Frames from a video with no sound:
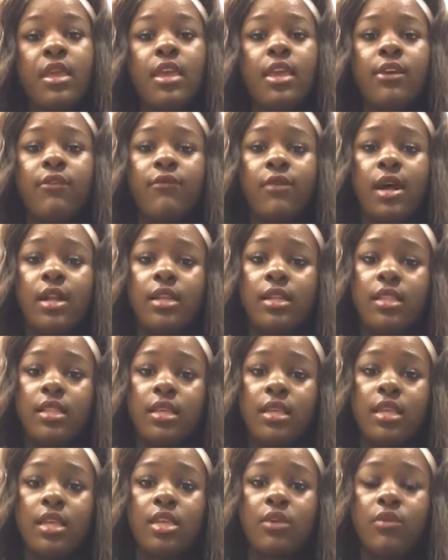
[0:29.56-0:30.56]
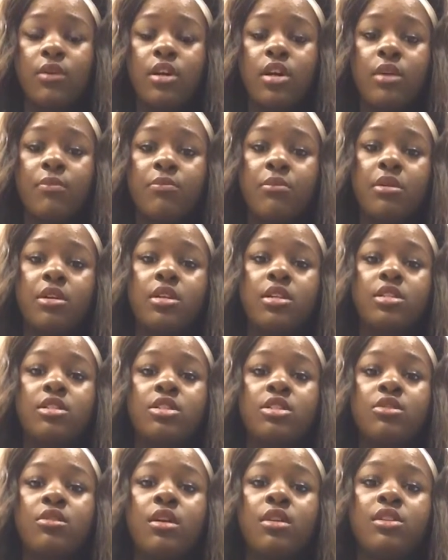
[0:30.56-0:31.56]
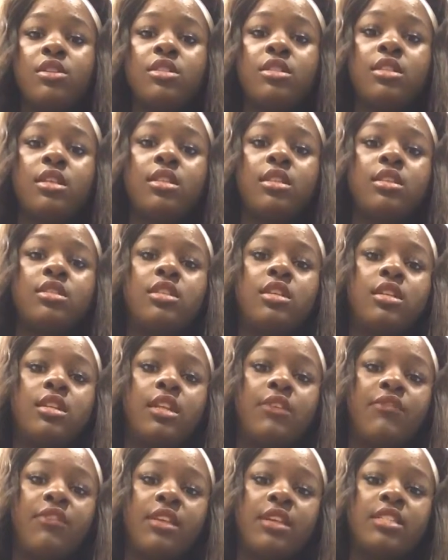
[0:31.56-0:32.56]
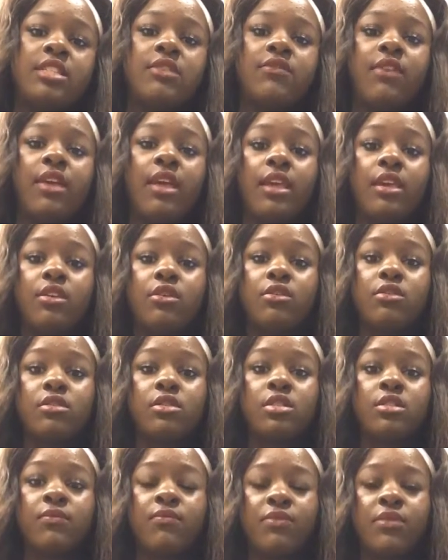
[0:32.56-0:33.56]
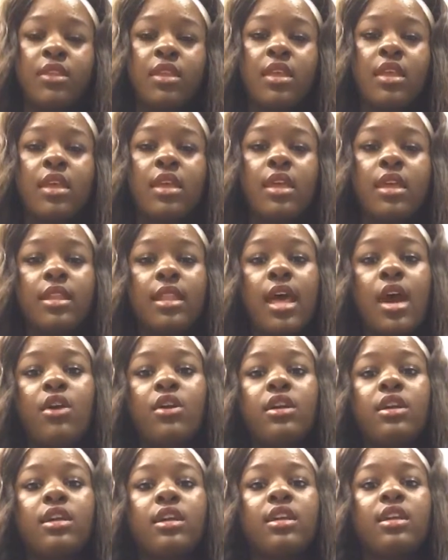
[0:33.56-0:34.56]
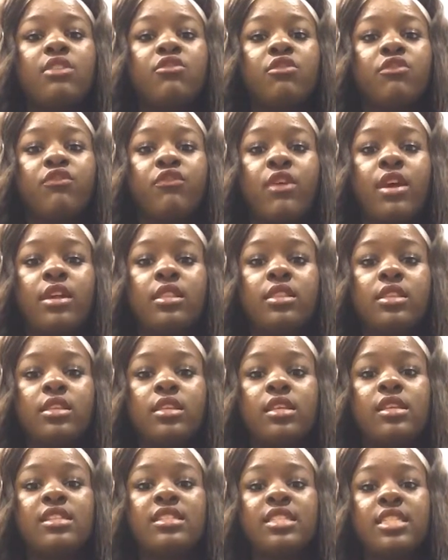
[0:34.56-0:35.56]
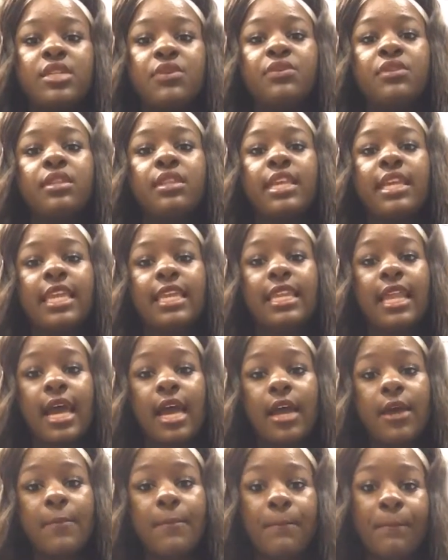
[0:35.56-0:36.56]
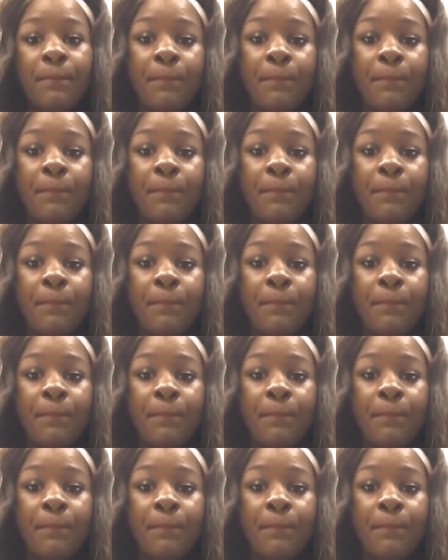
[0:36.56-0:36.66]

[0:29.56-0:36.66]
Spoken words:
And finally, it will help us to understand the significance of angles and how it is refracted and seen with the naked eye.